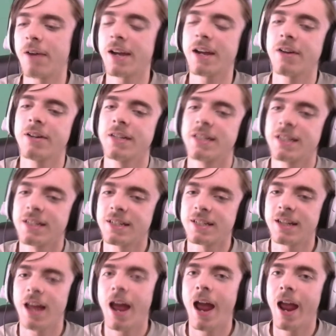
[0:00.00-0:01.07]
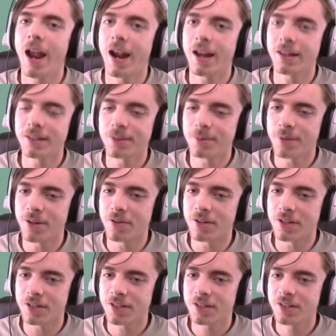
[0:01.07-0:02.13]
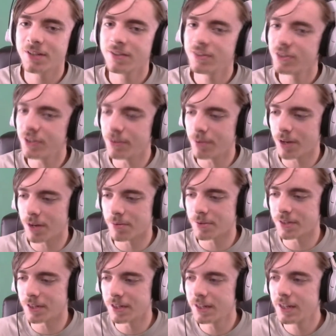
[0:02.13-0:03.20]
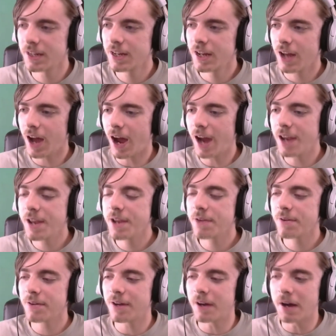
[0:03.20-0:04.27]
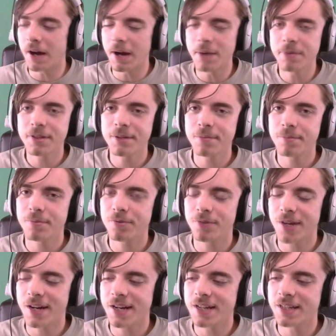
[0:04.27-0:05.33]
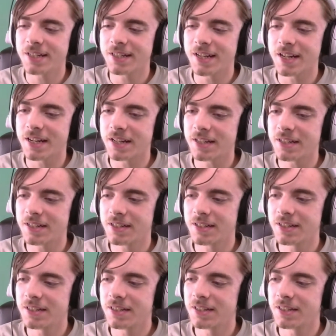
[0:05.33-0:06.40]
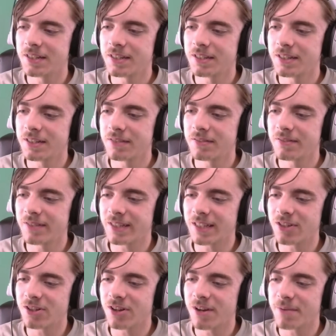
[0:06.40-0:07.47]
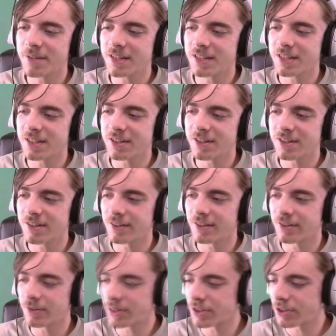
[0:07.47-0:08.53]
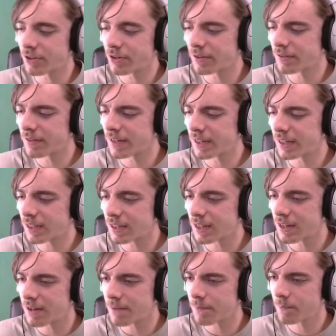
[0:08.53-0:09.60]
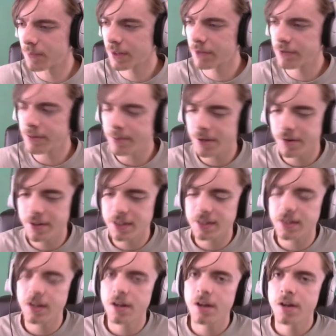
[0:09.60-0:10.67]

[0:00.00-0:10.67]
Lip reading: like how he says, and their parents, to the property. I'm surprised that, like, they show how many kids, and there's always showing, like, three parents.